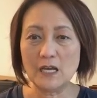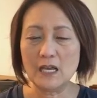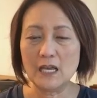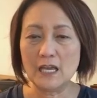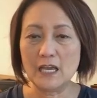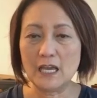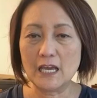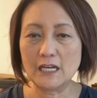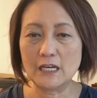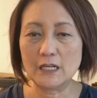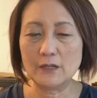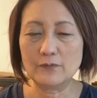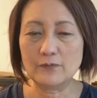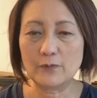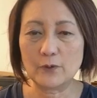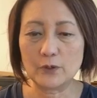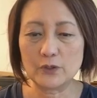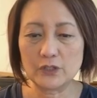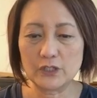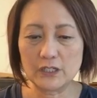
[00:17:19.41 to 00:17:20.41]
And
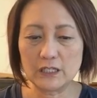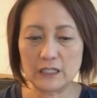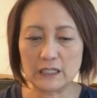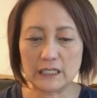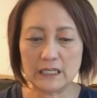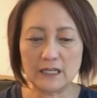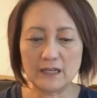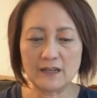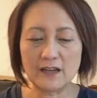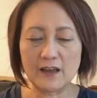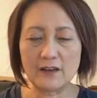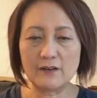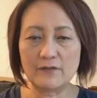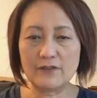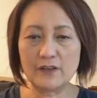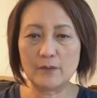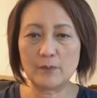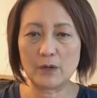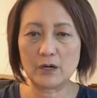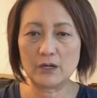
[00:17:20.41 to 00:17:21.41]
unfortunately, none of
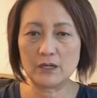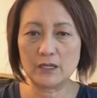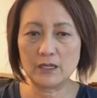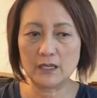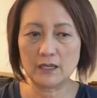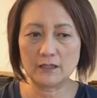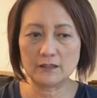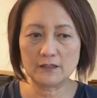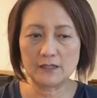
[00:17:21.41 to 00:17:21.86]
them are inked.